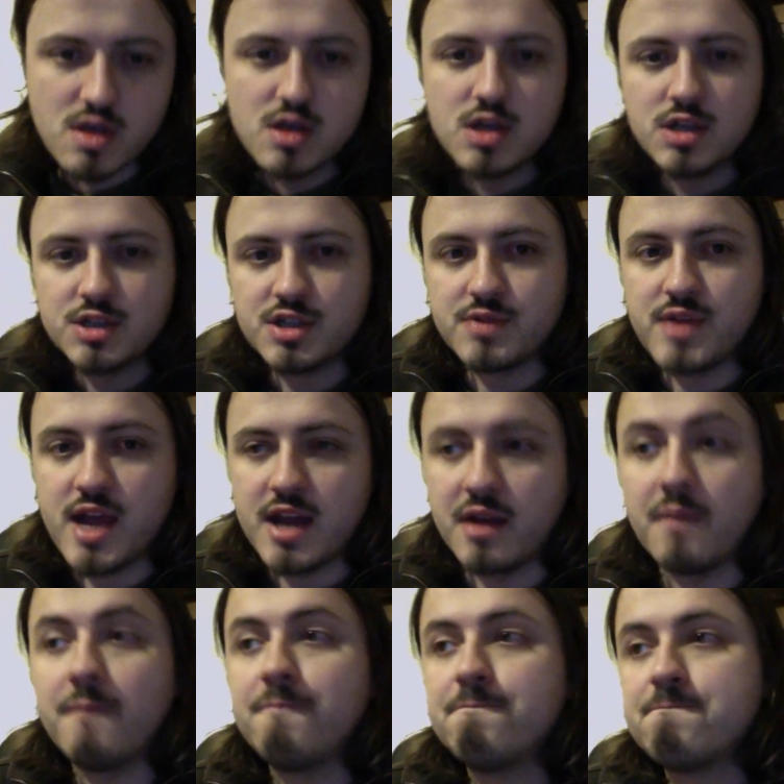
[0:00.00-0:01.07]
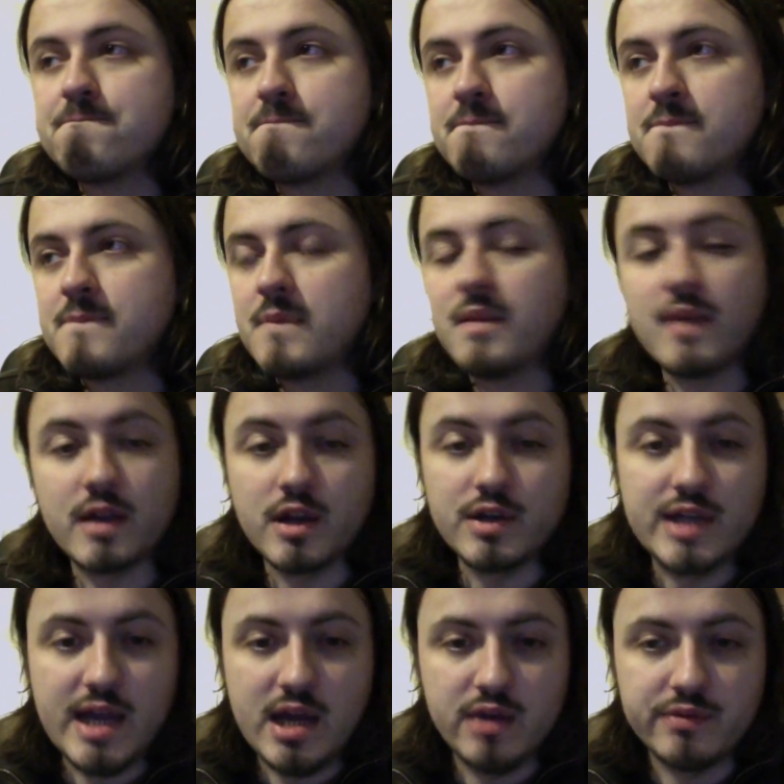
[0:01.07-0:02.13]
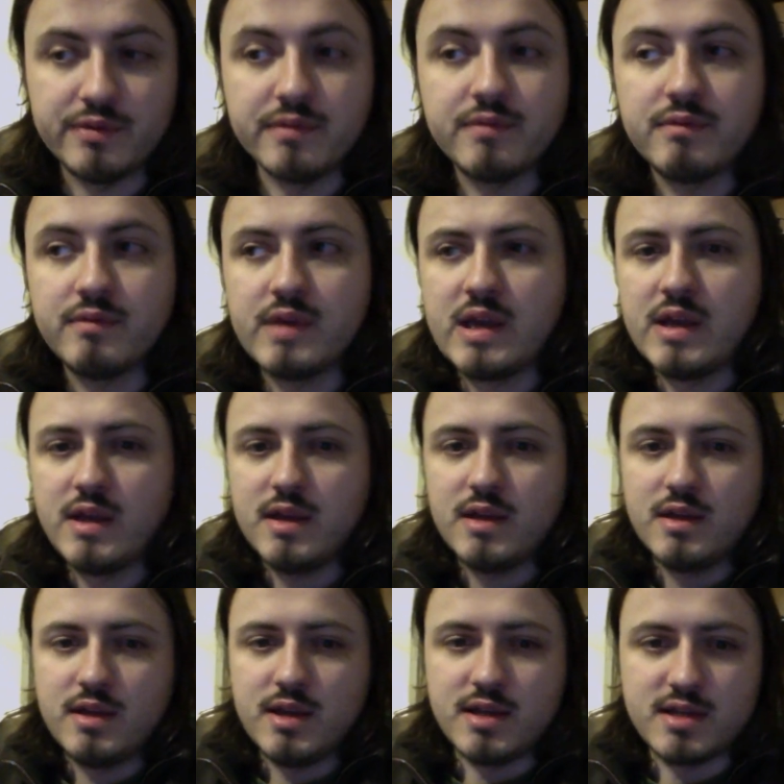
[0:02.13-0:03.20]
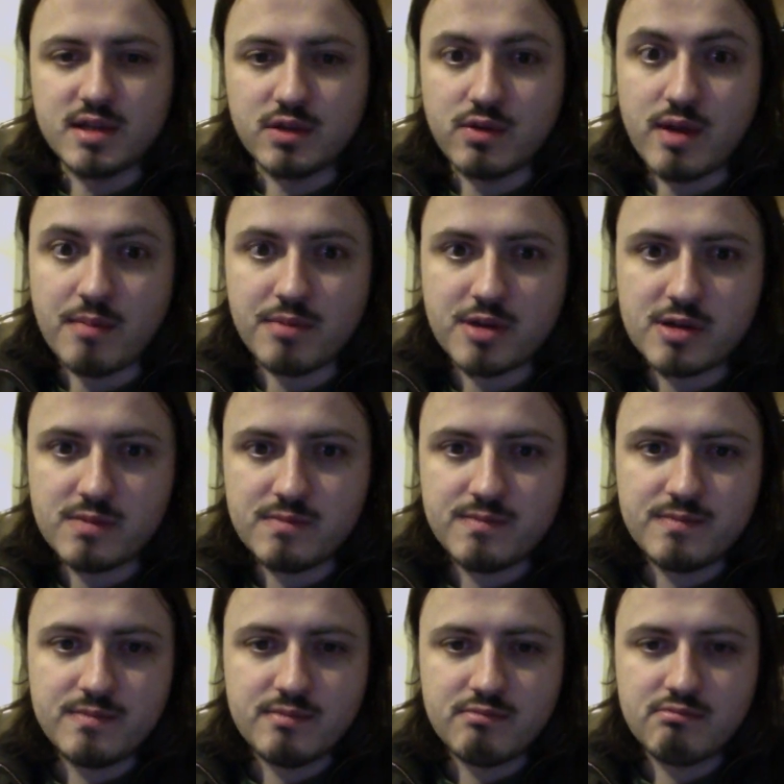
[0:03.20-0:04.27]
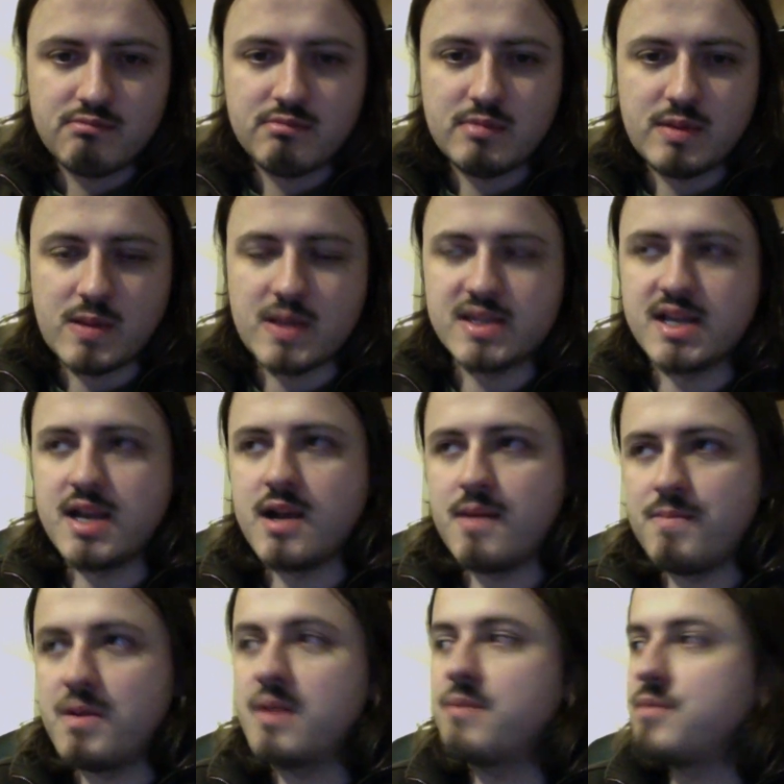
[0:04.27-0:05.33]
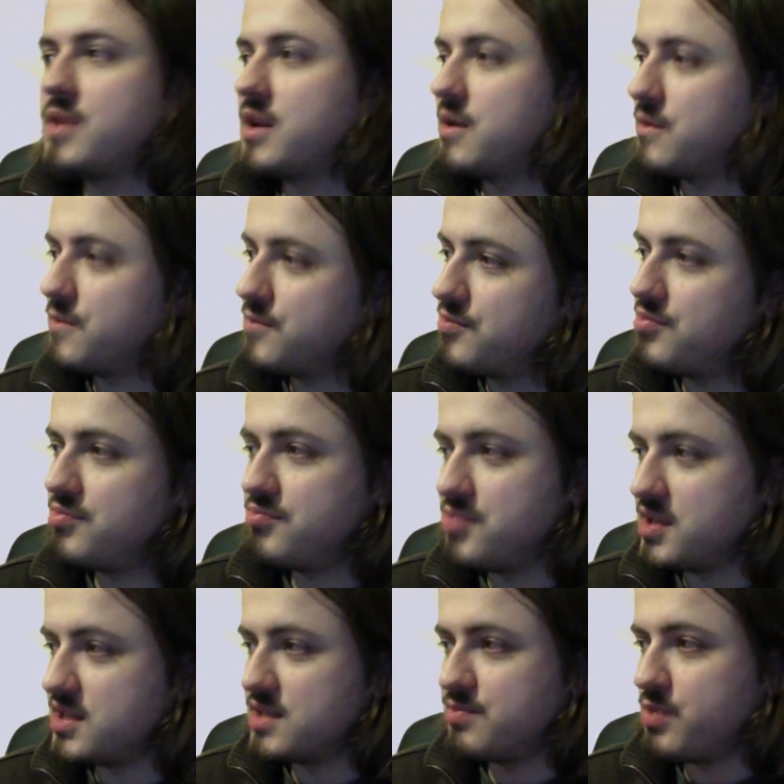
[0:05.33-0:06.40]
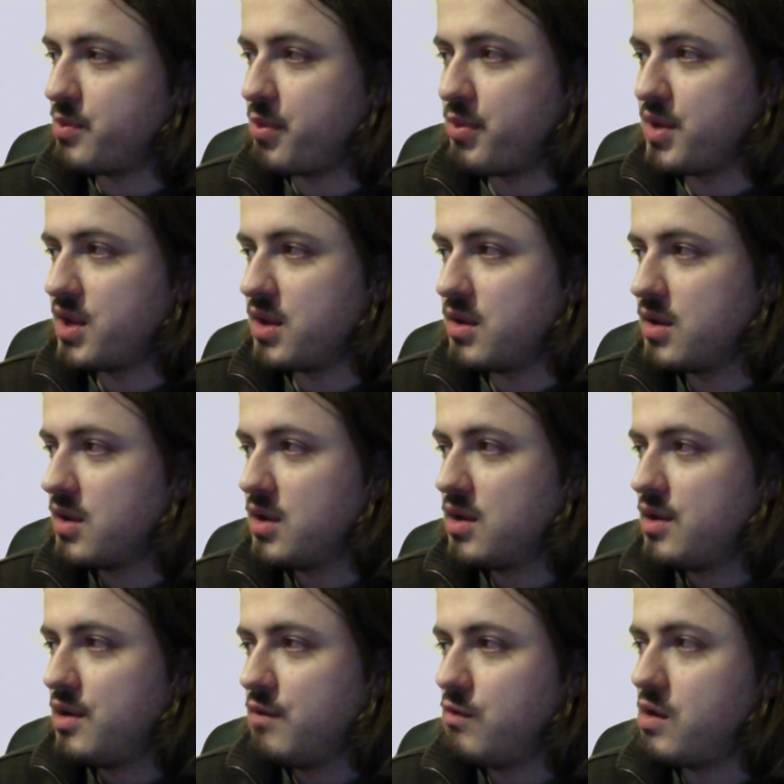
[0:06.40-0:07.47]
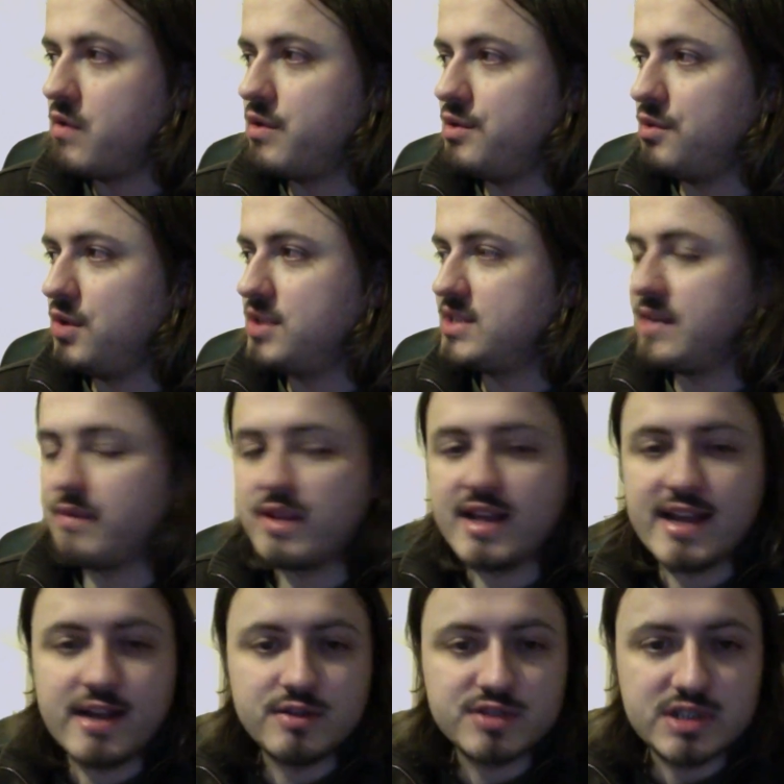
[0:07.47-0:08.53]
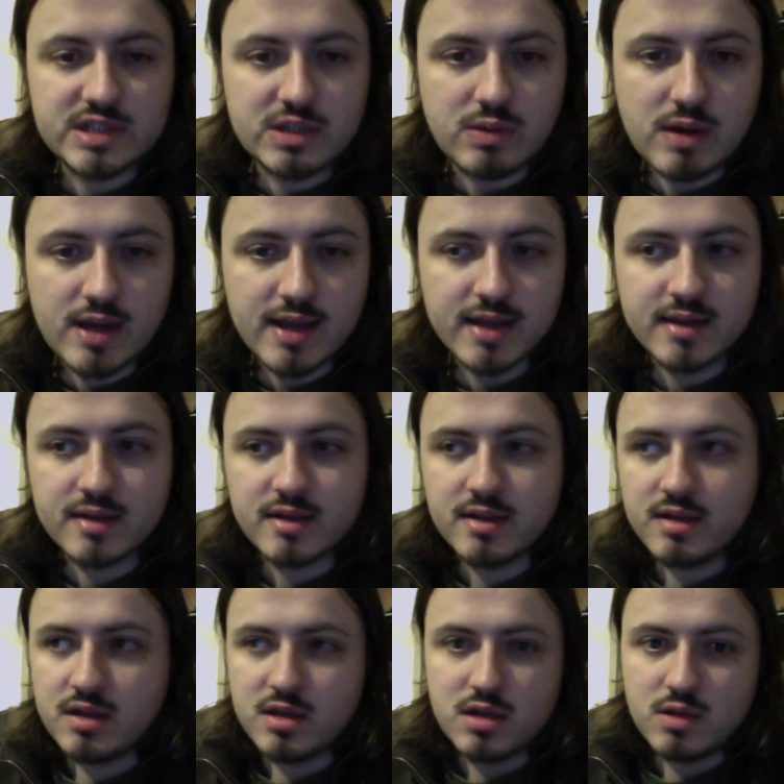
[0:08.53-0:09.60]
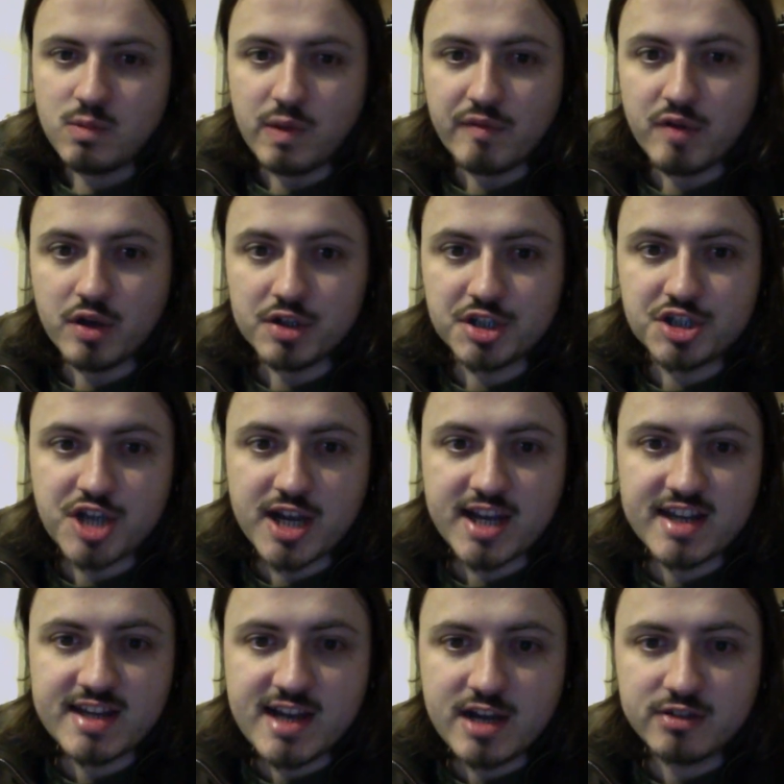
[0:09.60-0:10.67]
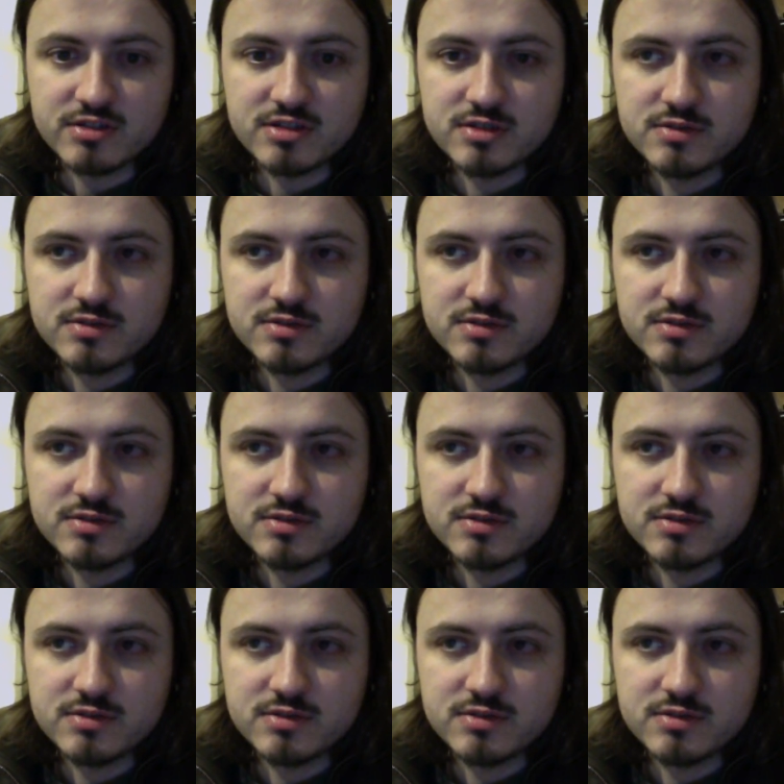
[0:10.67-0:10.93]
So then, they go down into the crypt, and they say, I believe, this is probably where it all is, everything else is quiet. We've got to check it out.